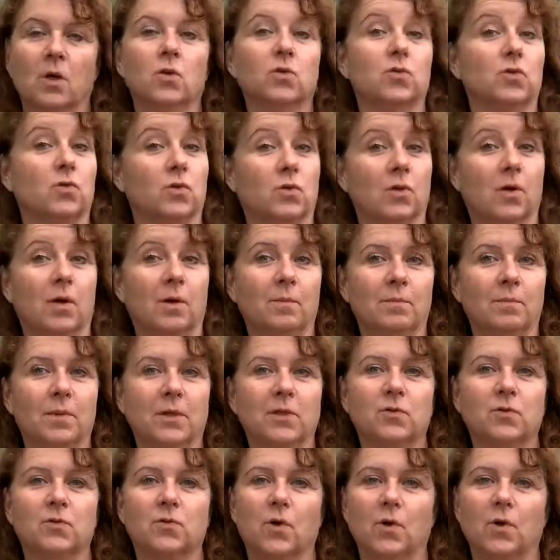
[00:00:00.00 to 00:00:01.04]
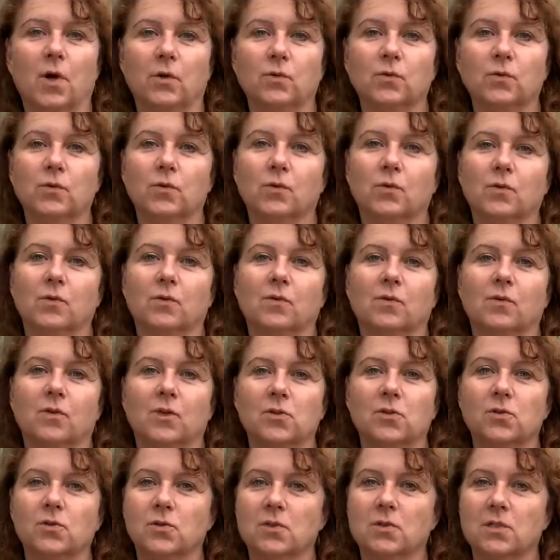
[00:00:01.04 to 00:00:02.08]
To combat drought, the
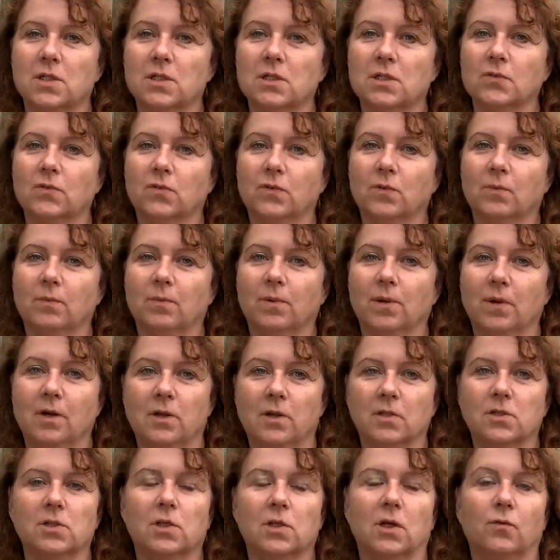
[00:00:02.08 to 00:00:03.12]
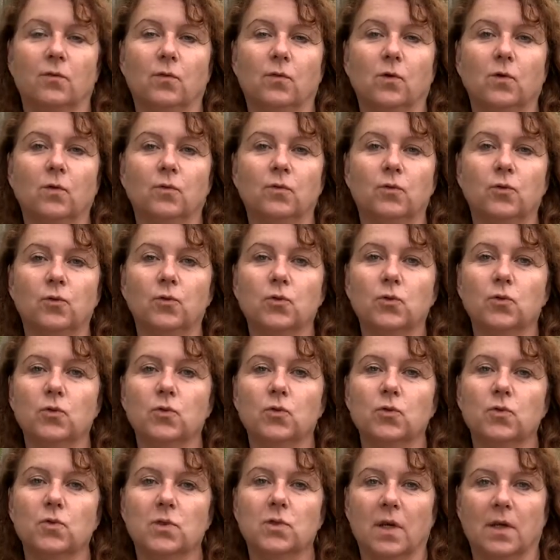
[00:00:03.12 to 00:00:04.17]
successful plants evolved
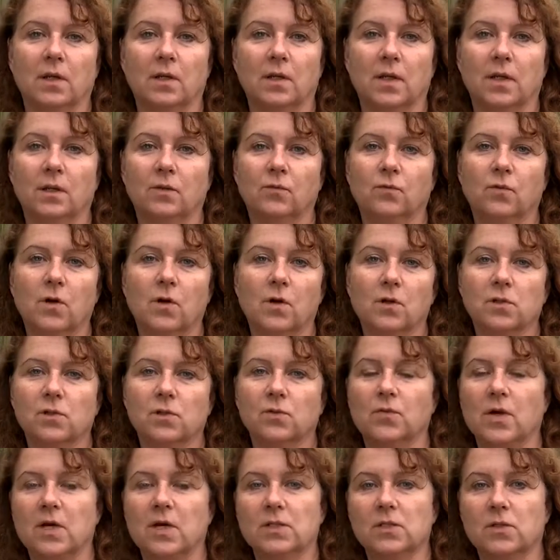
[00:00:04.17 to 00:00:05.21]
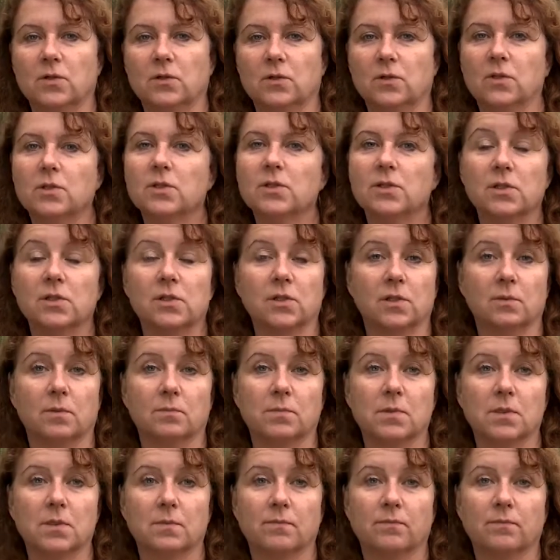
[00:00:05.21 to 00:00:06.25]
roots and advanced vascular
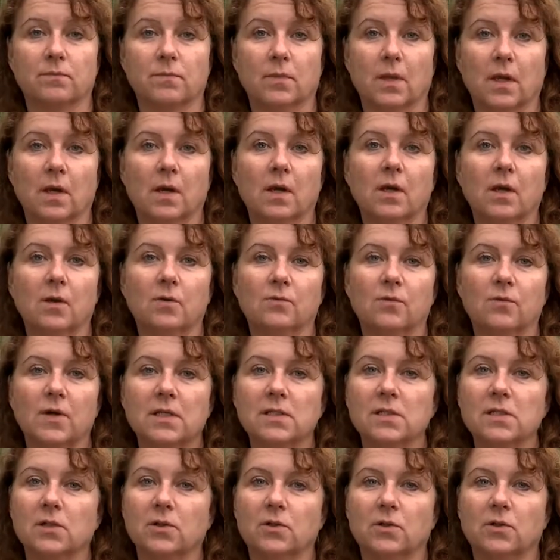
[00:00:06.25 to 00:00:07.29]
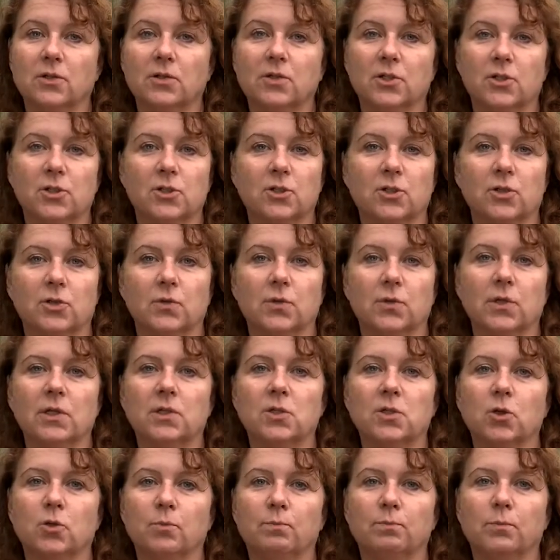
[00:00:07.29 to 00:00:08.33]
systems. Vascular tissue
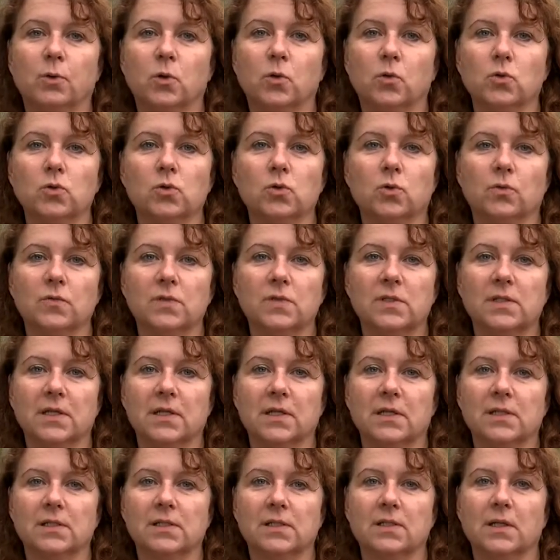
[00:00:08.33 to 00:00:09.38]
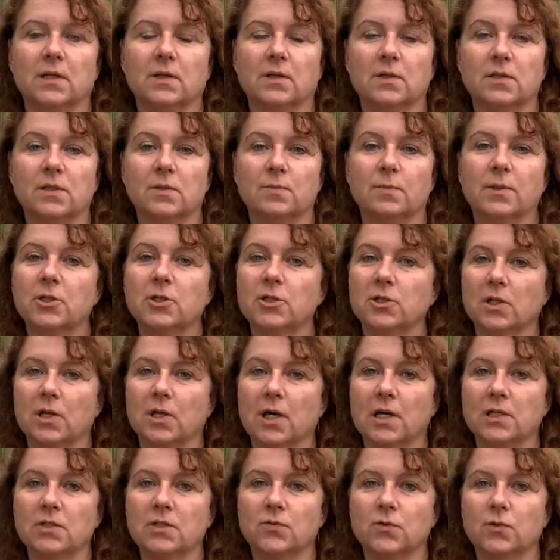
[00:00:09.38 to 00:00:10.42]
is composed of cells that are
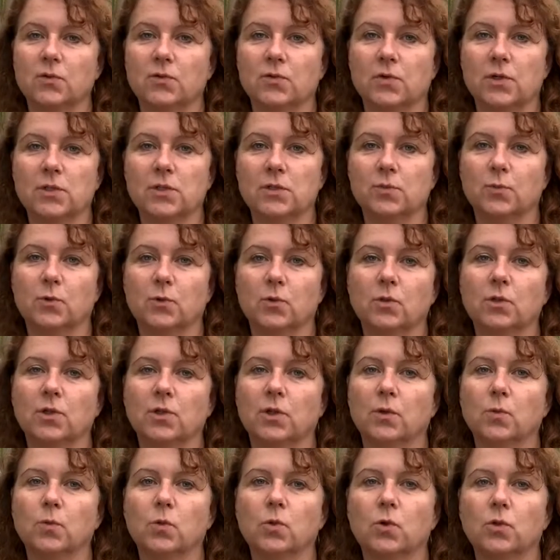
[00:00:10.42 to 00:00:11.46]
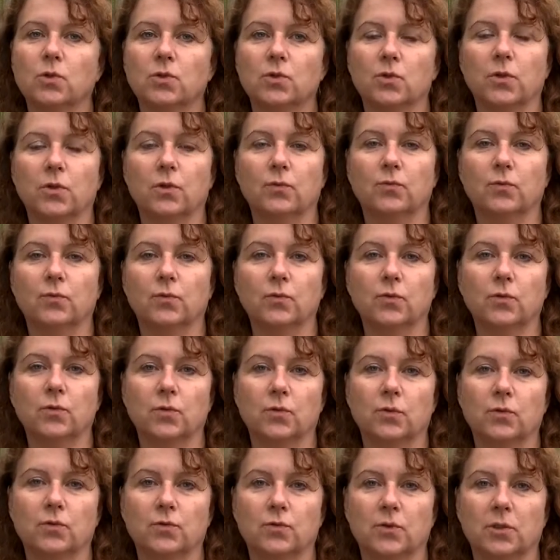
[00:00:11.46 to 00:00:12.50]
specialized for transporting water and food
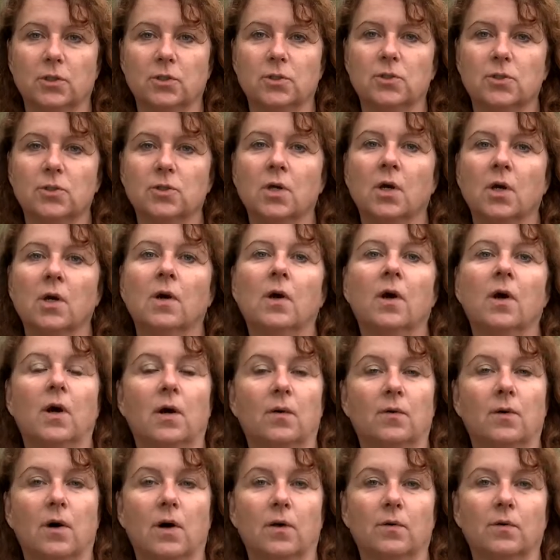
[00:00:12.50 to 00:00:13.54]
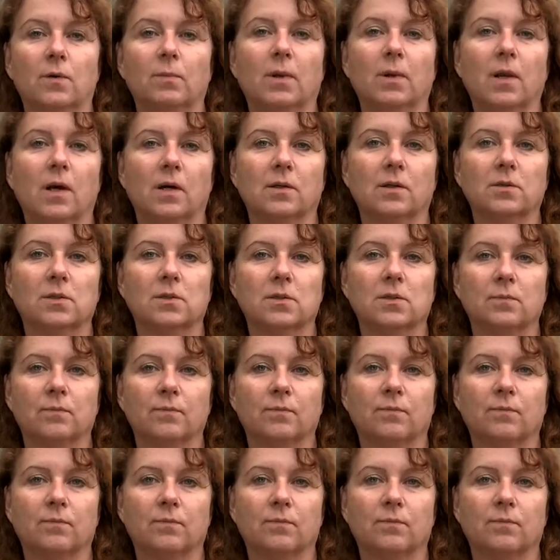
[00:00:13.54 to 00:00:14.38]
nutrients around the plants.